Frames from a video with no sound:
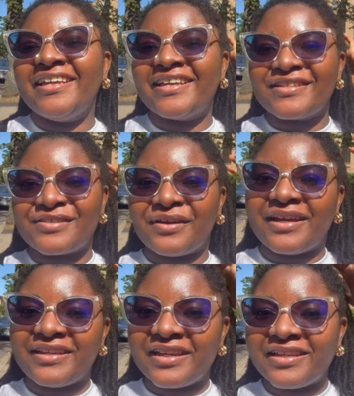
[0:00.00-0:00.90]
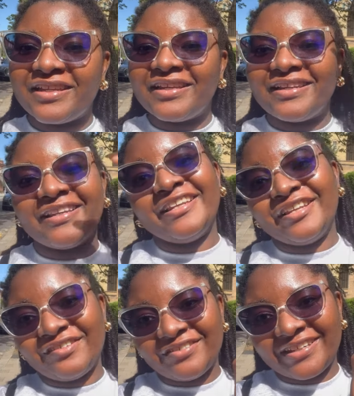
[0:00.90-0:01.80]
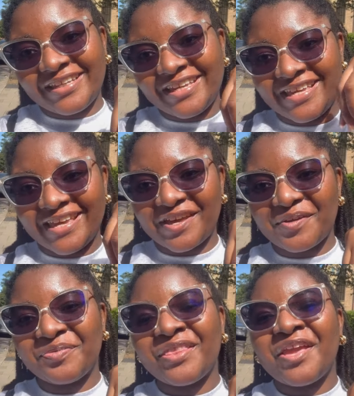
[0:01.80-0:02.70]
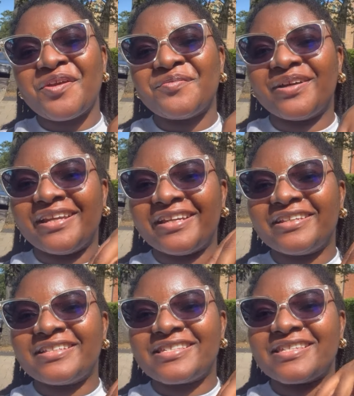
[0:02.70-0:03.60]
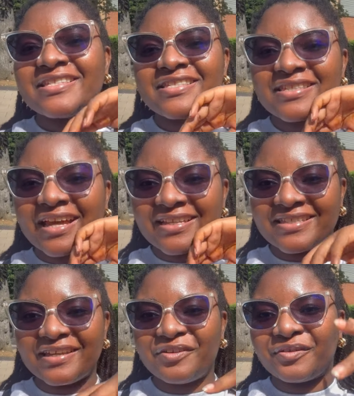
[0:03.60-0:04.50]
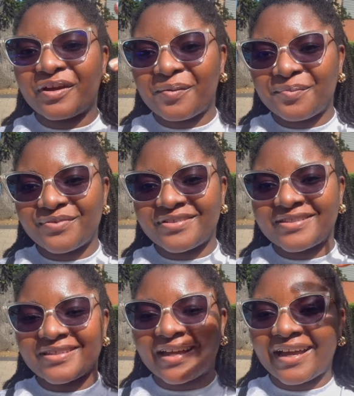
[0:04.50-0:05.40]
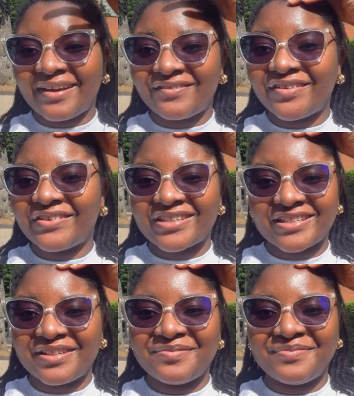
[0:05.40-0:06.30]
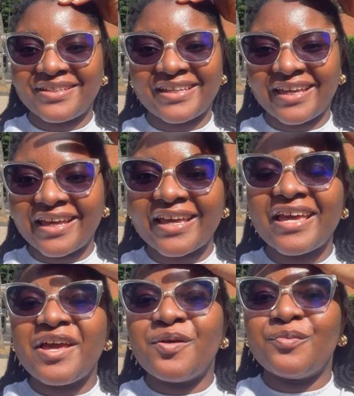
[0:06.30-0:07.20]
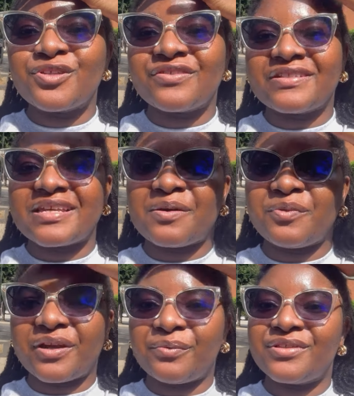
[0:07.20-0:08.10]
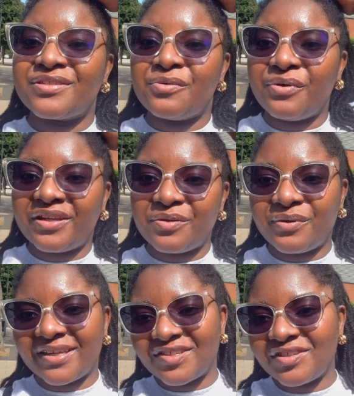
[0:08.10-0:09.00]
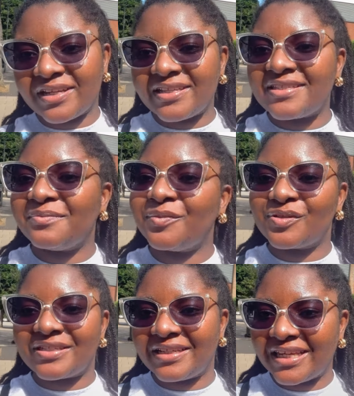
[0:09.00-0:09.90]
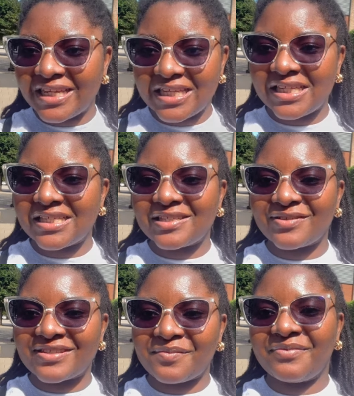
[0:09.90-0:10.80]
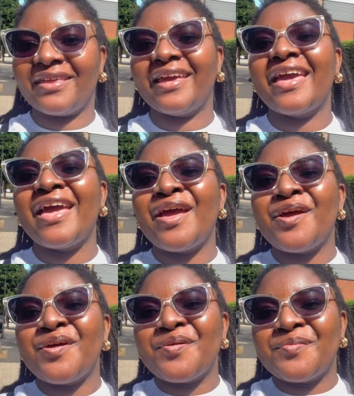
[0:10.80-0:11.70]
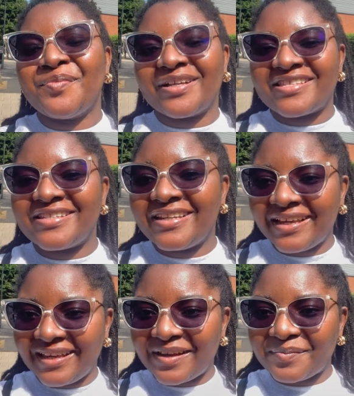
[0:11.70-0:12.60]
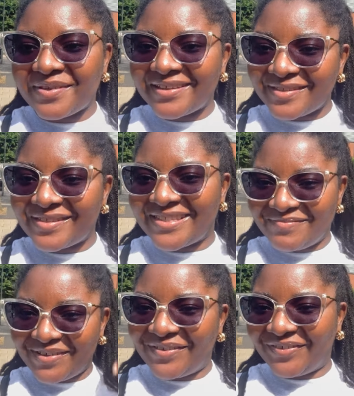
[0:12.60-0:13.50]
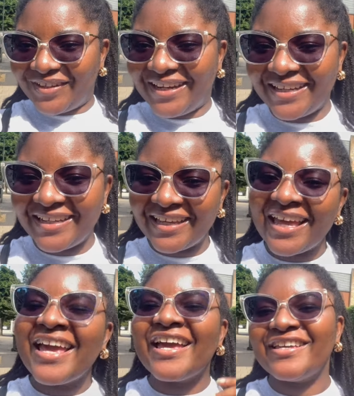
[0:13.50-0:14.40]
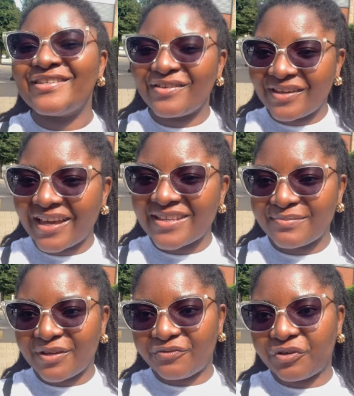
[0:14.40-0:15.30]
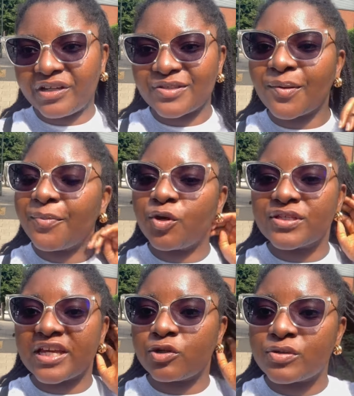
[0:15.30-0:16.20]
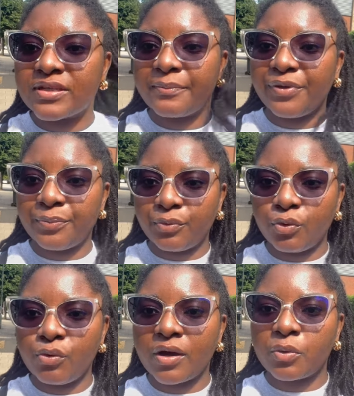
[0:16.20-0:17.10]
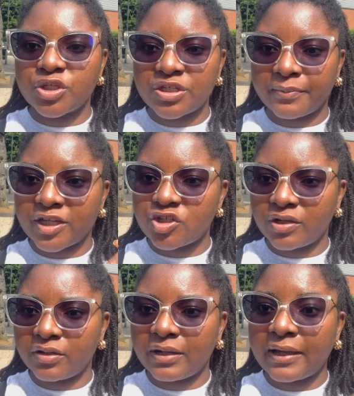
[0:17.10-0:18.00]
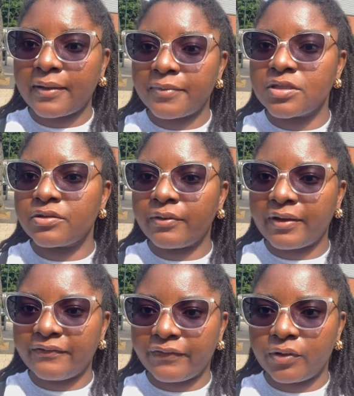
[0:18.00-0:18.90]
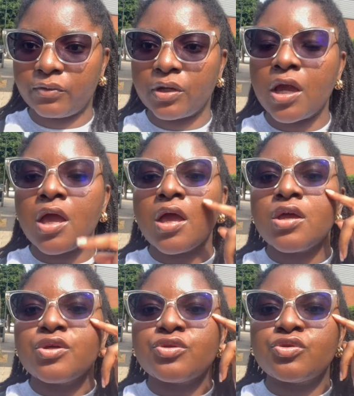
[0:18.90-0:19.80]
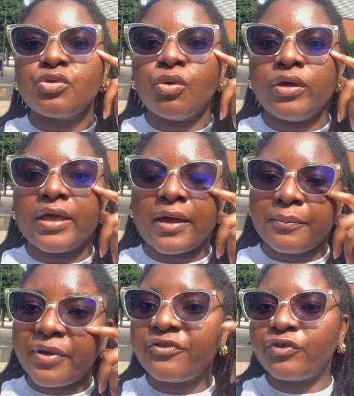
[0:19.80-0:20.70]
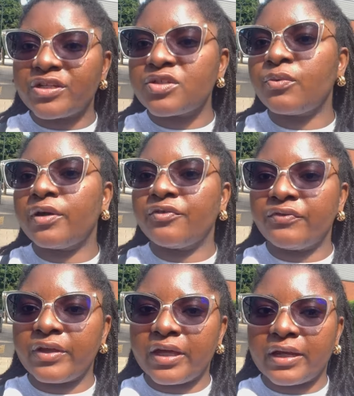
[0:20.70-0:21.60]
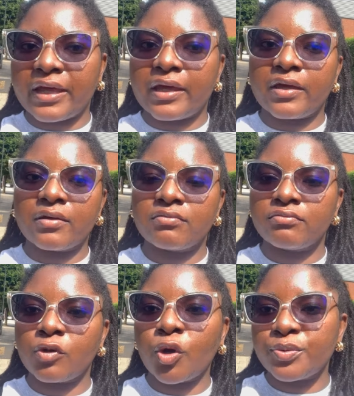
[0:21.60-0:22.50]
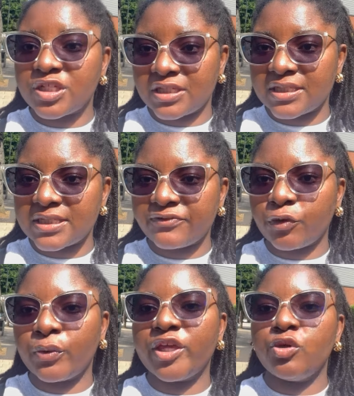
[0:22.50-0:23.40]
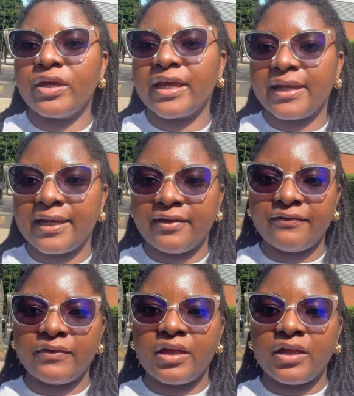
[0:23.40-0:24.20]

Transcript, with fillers: yeah so i nearly live here but then since i stayed on campus I've never actually been here. Most of the time when I want to go anywhere, it's usually to Milton Keynes or something. But today I'm here to see Bedford and show you guys Bedford as well because I know some people who are watching my channel are coming to Cranfield. So yeah, Bedford is one of the like options for where you can live